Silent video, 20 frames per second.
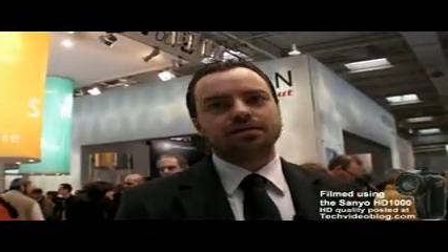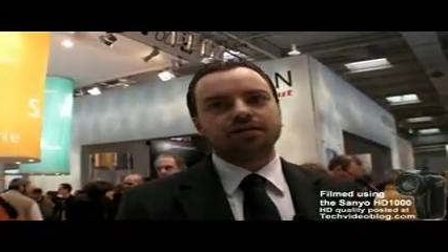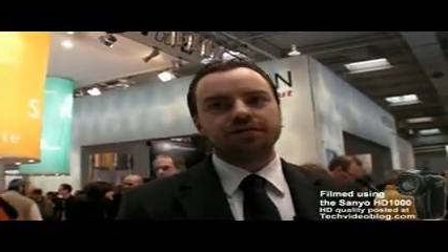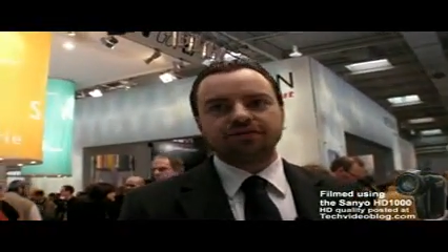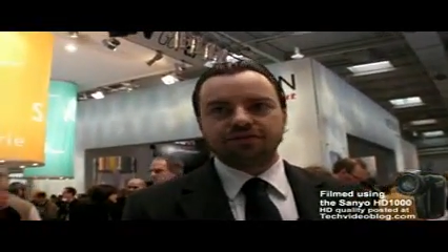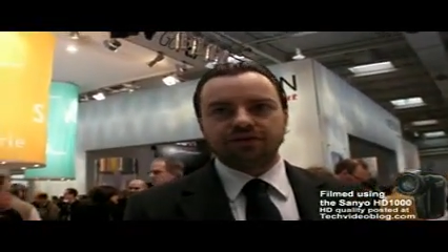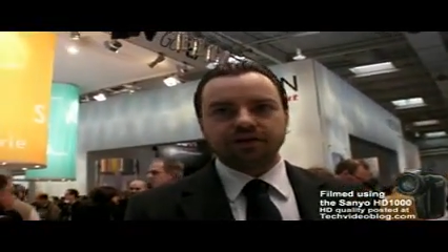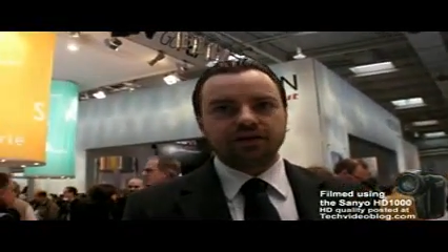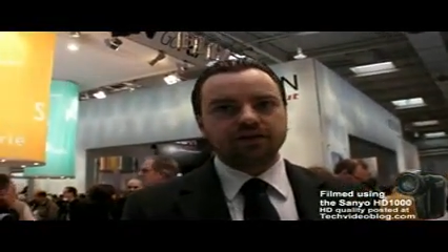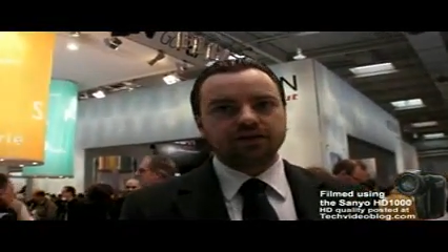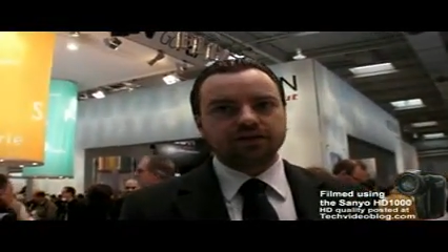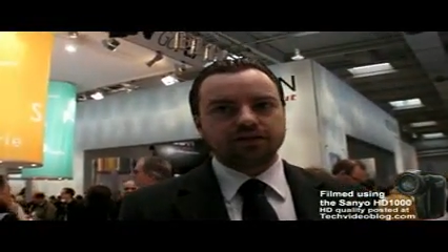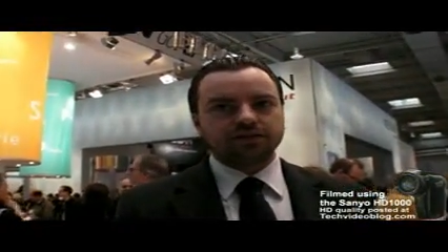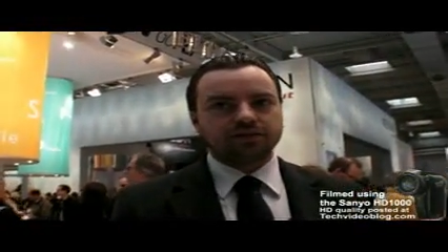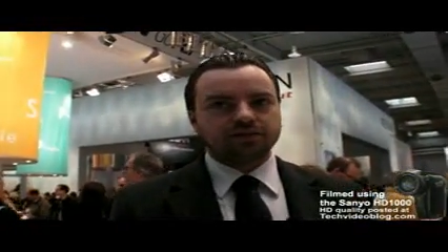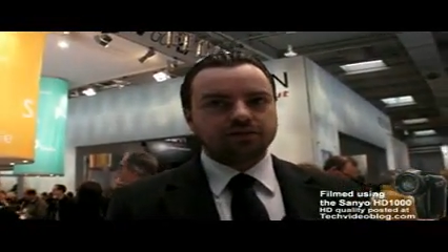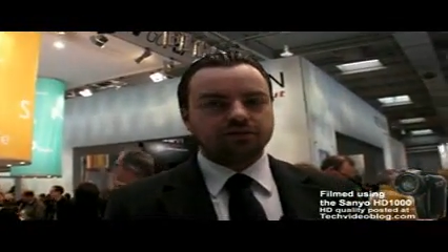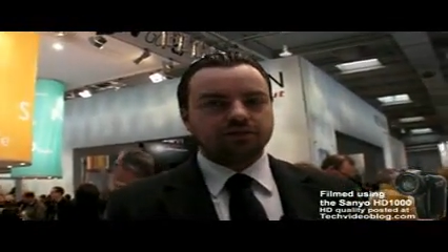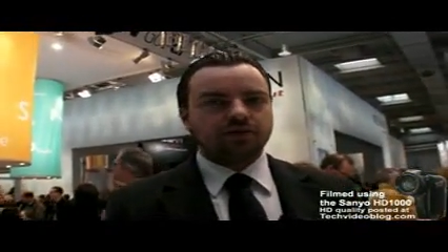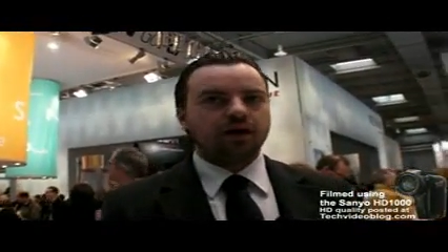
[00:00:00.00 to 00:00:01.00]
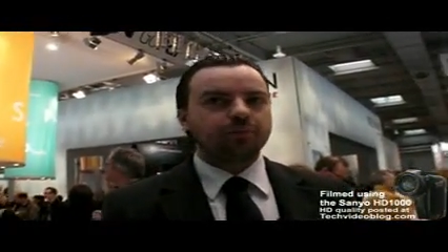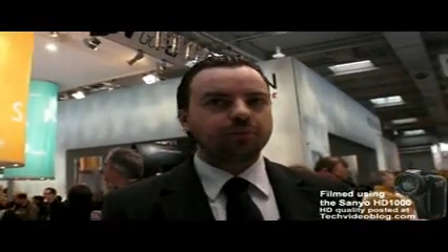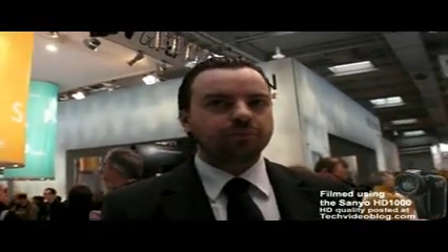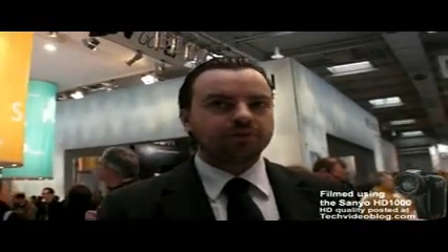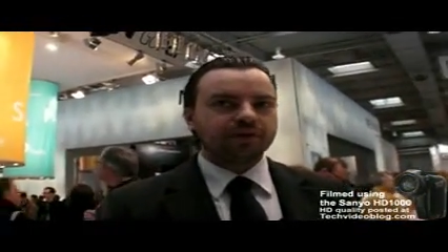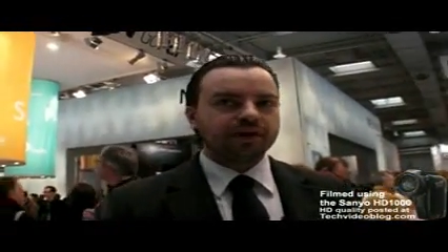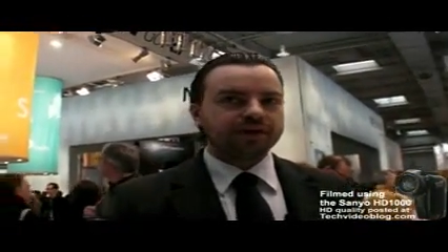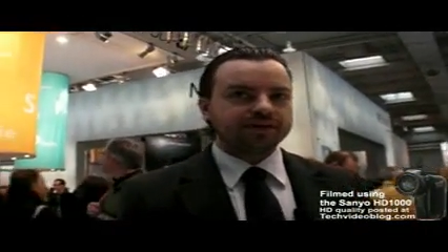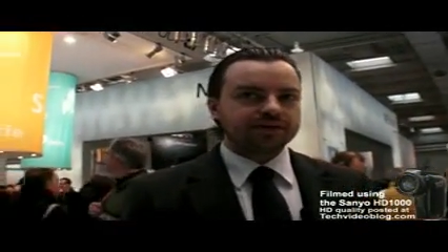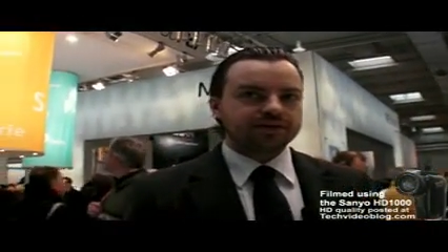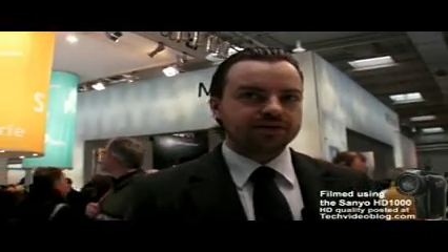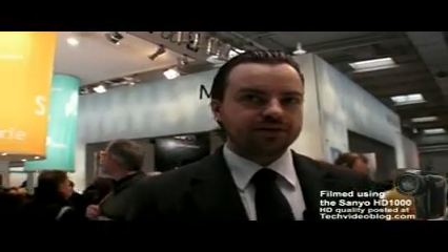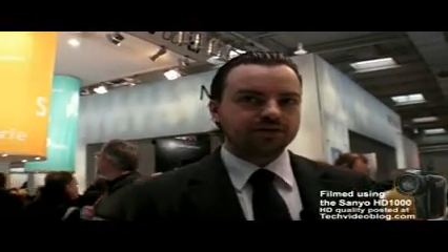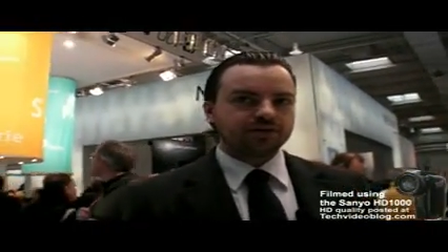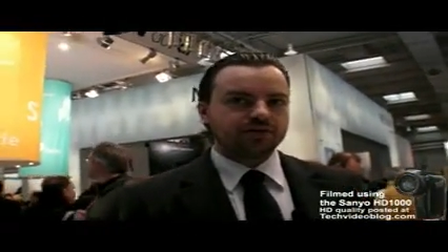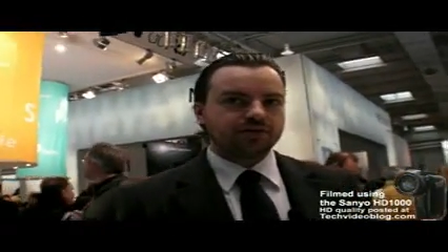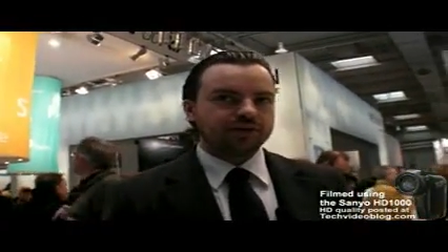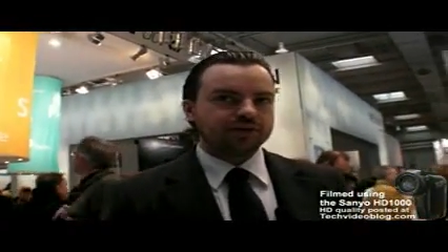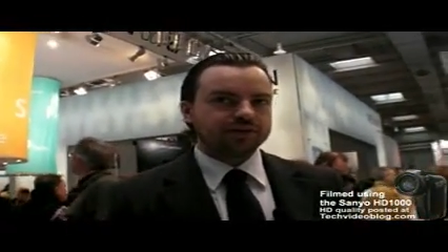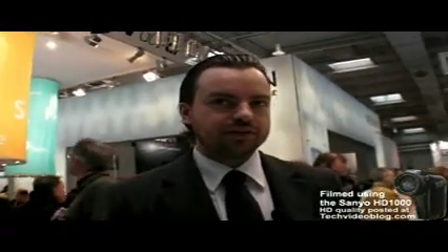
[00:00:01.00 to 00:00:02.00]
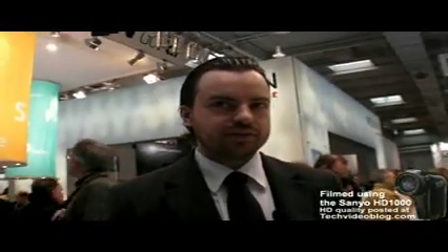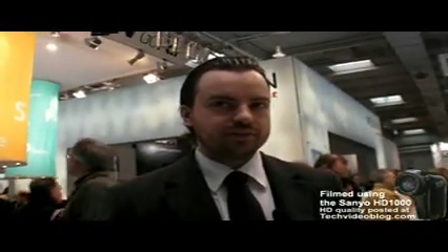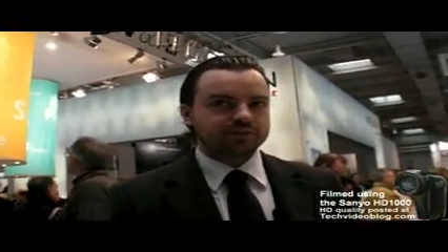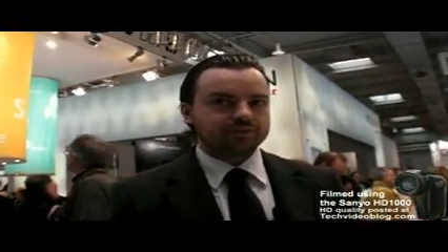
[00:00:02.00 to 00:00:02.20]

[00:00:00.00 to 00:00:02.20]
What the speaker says: different operators do things.